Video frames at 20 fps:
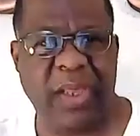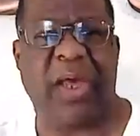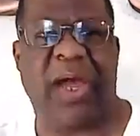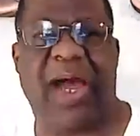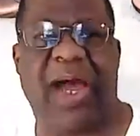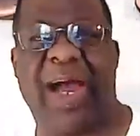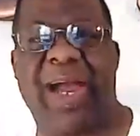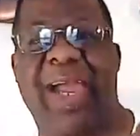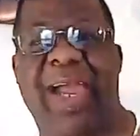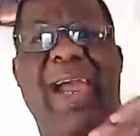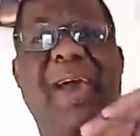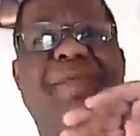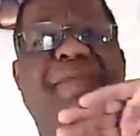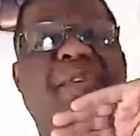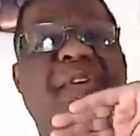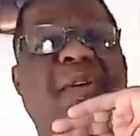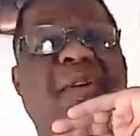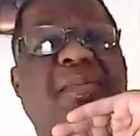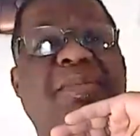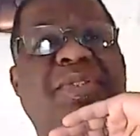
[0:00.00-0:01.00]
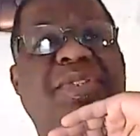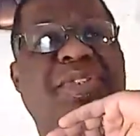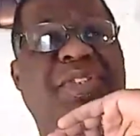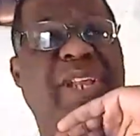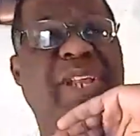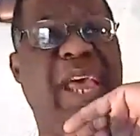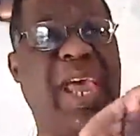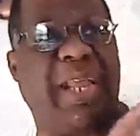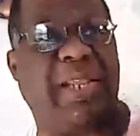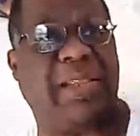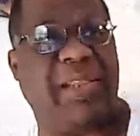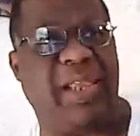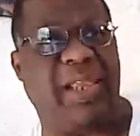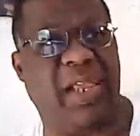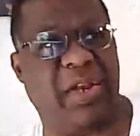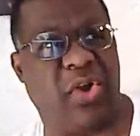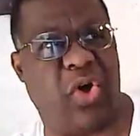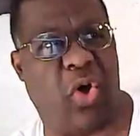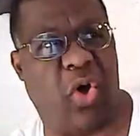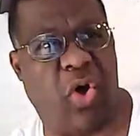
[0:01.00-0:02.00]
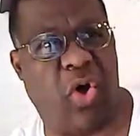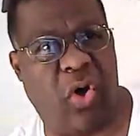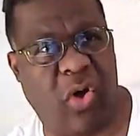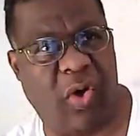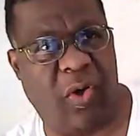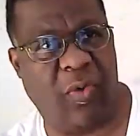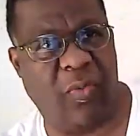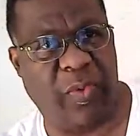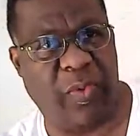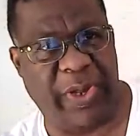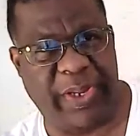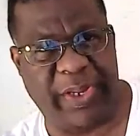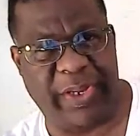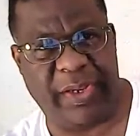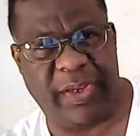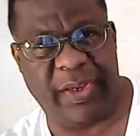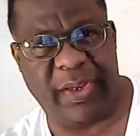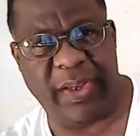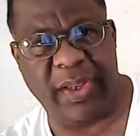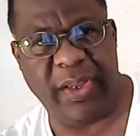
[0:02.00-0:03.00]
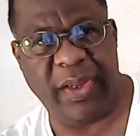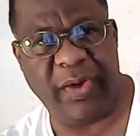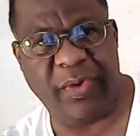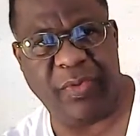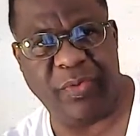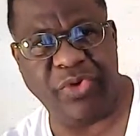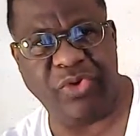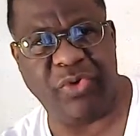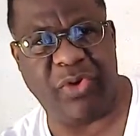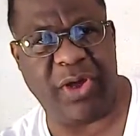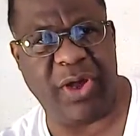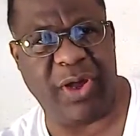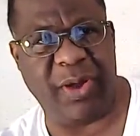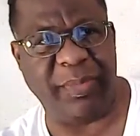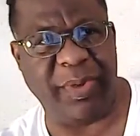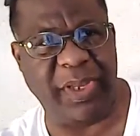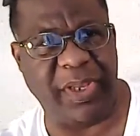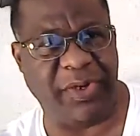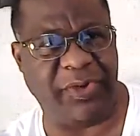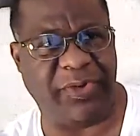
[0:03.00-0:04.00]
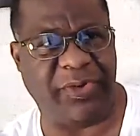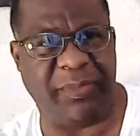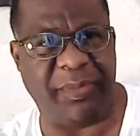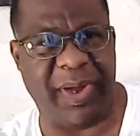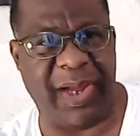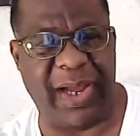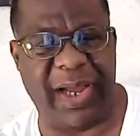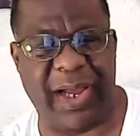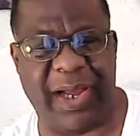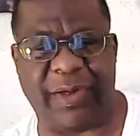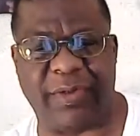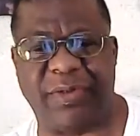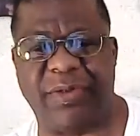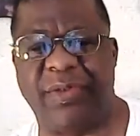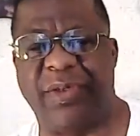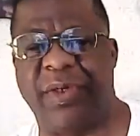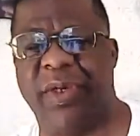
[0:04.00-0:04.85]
I have them stacked in the hallway when you come into my house